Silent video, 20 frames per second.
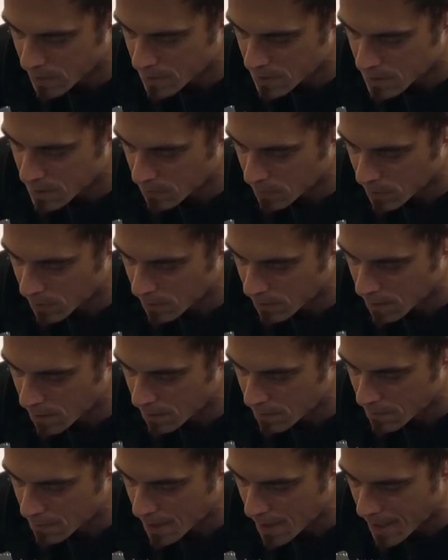somewhere
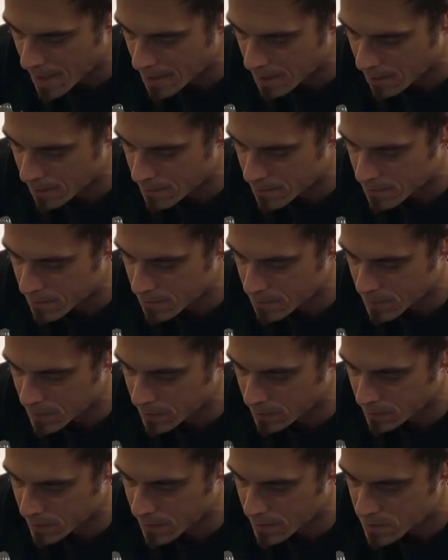around 800
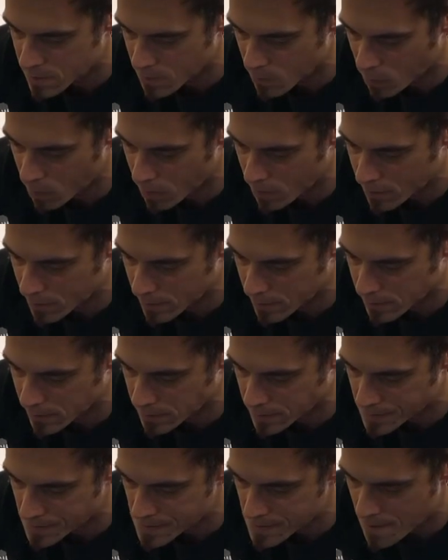milliliters of
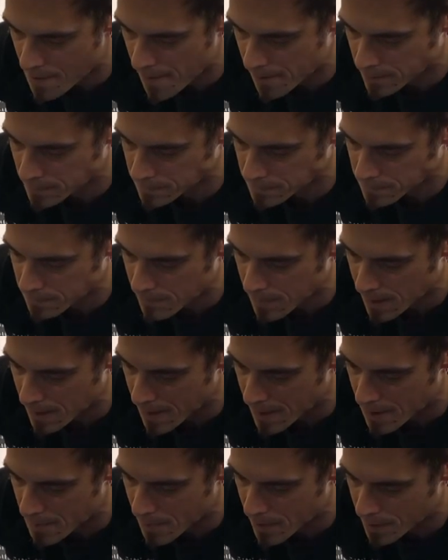water
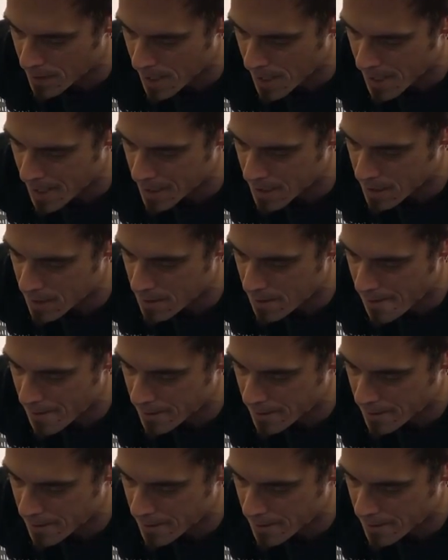and about 80.